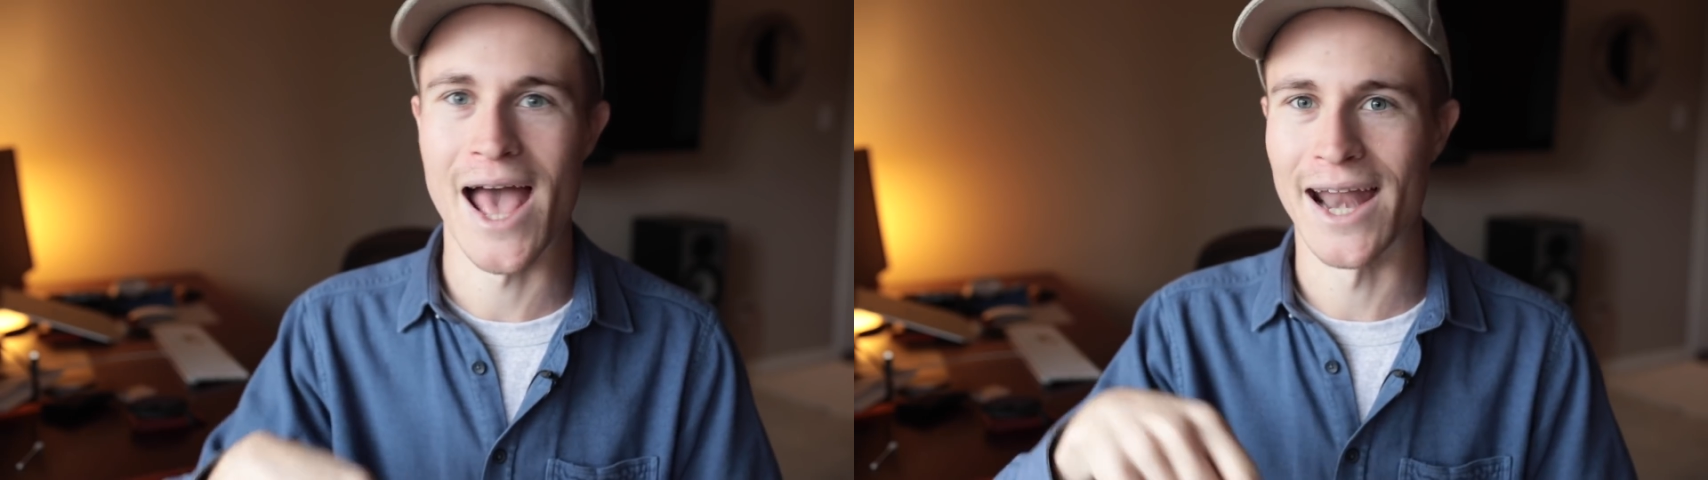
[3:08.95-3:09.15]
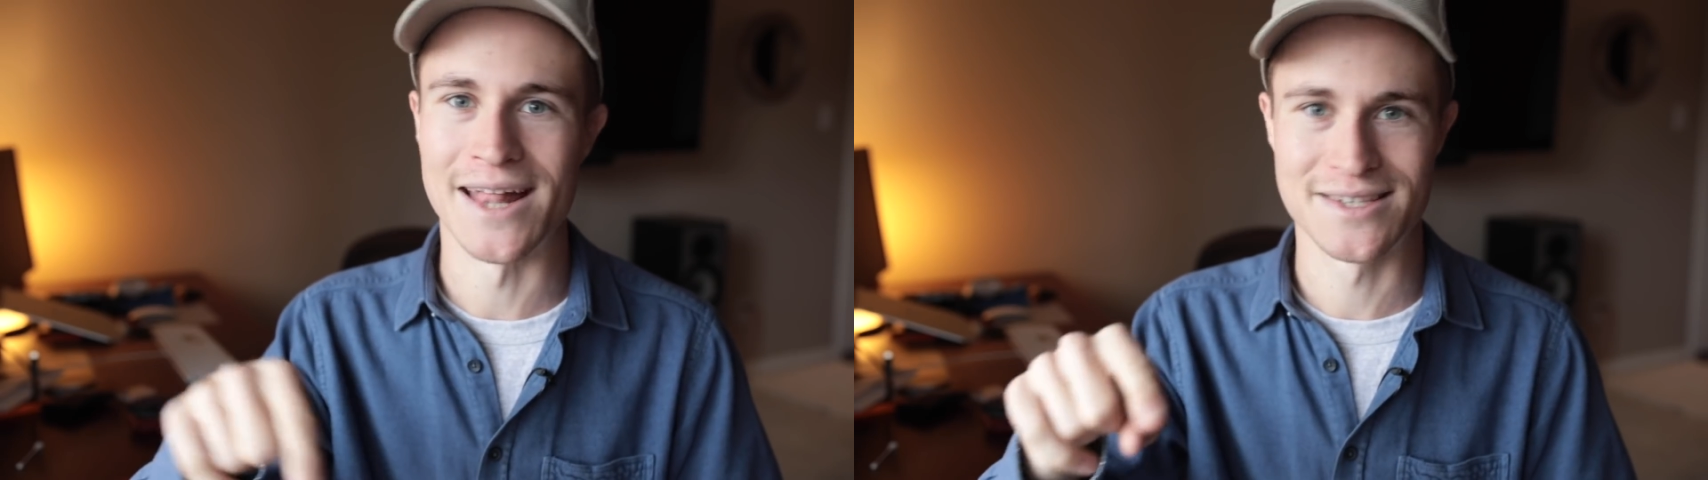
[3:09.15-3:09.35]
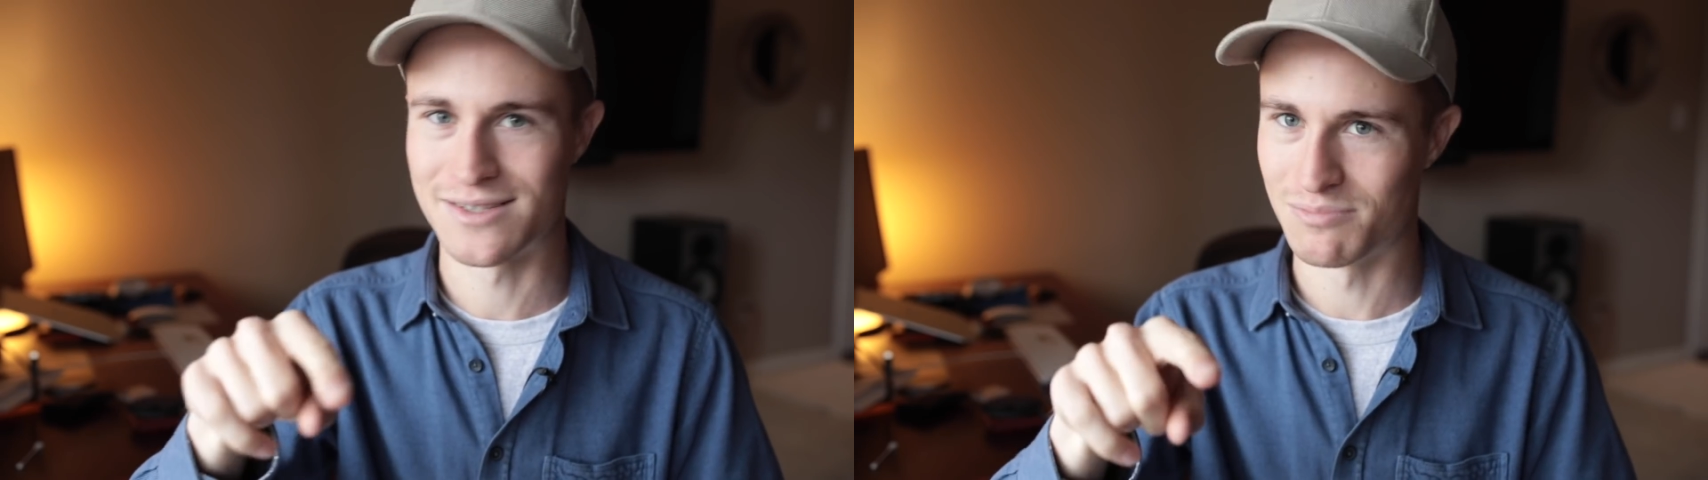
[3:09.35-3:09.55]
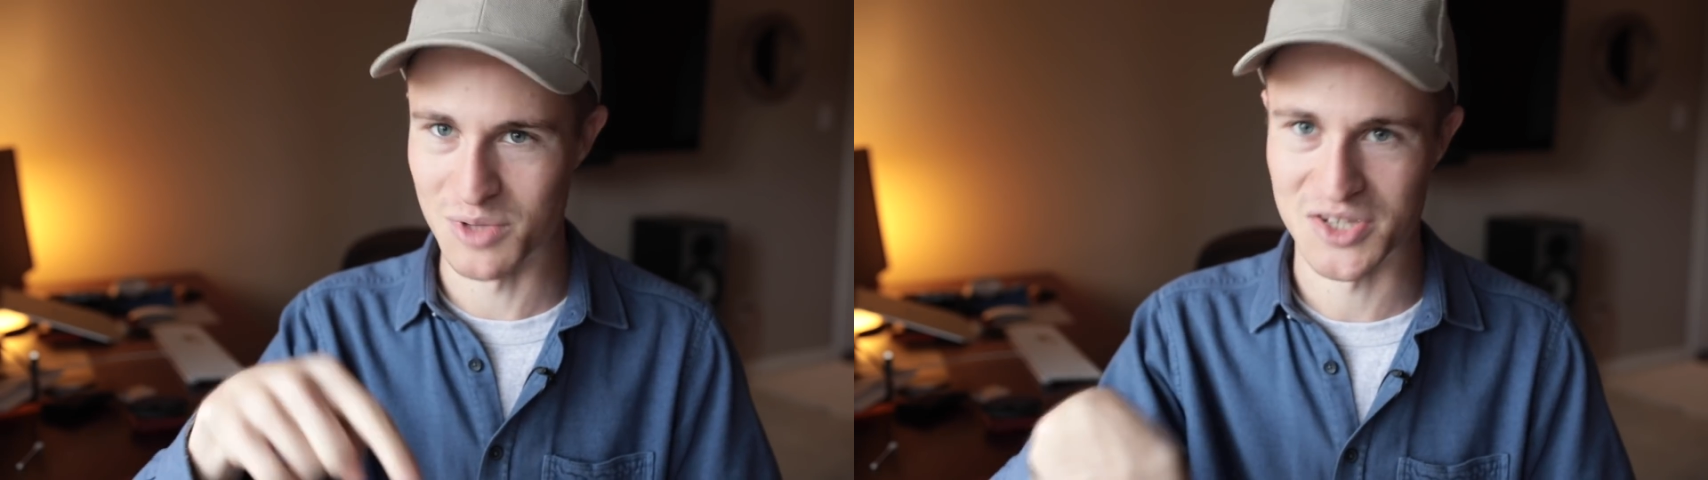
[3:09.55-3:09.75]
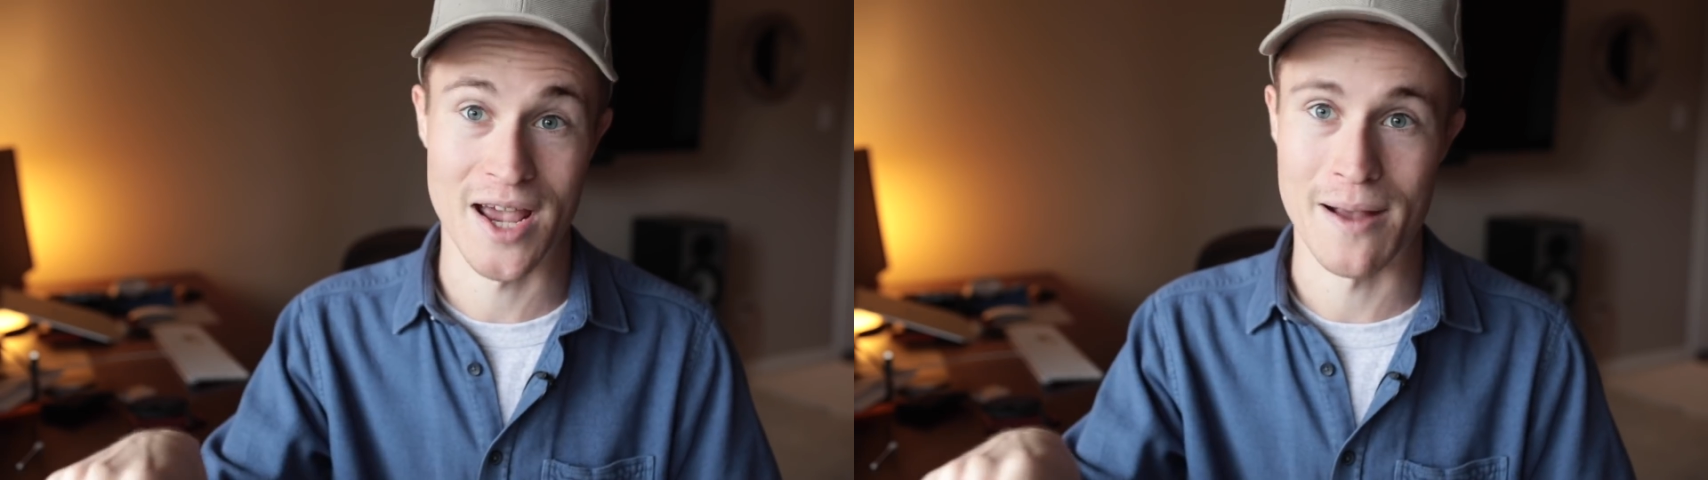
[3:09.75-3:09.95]
and it's
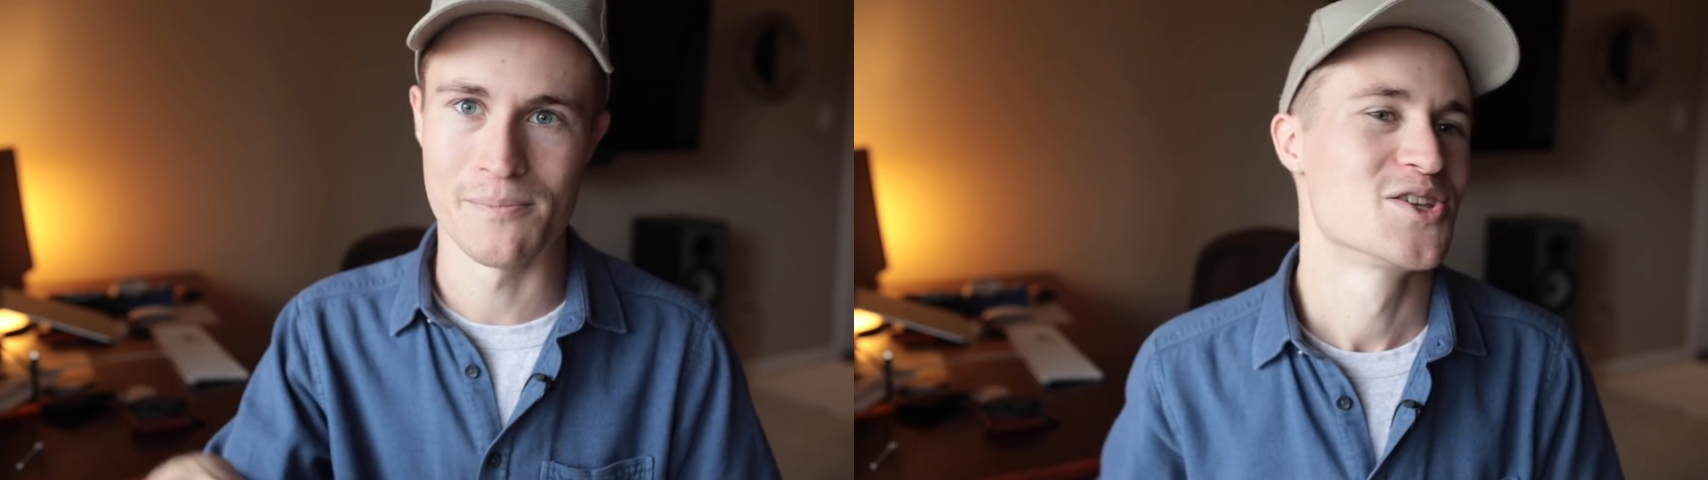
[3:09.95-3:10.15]
the same.